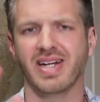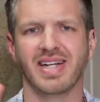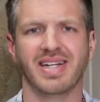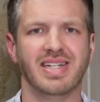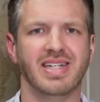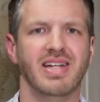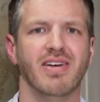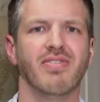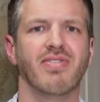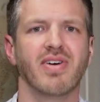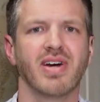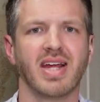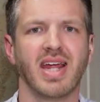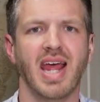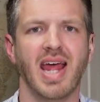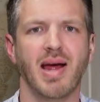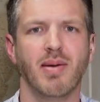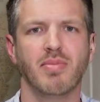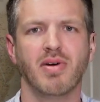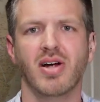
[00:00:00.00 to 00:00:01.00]
a different
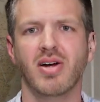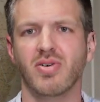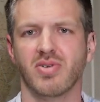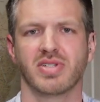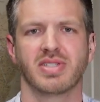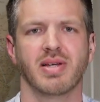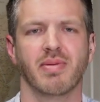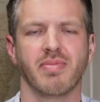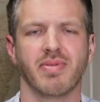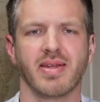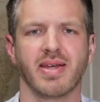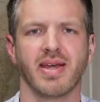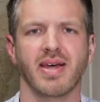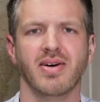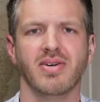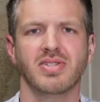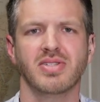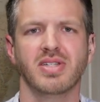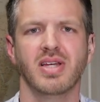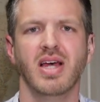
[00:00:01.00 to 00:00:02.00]
camera or something
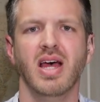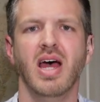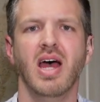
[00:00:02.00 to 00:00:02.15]
else,